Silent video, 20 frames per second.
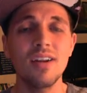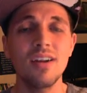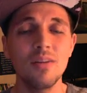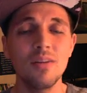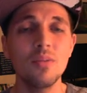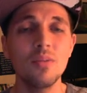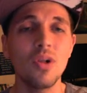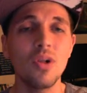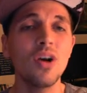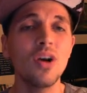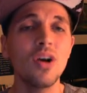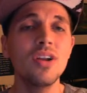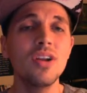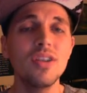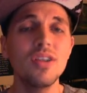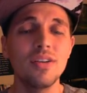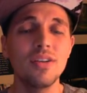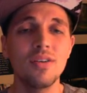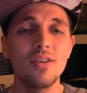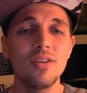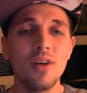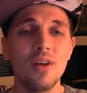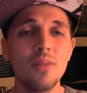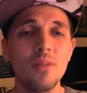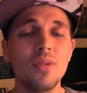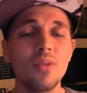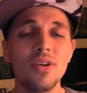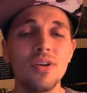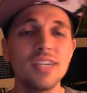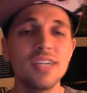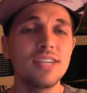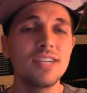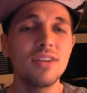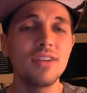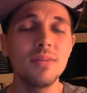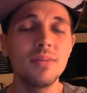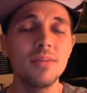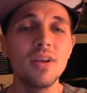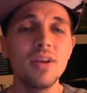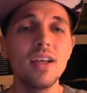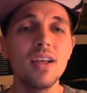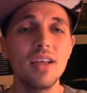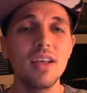our blood, you know, our bloodstream,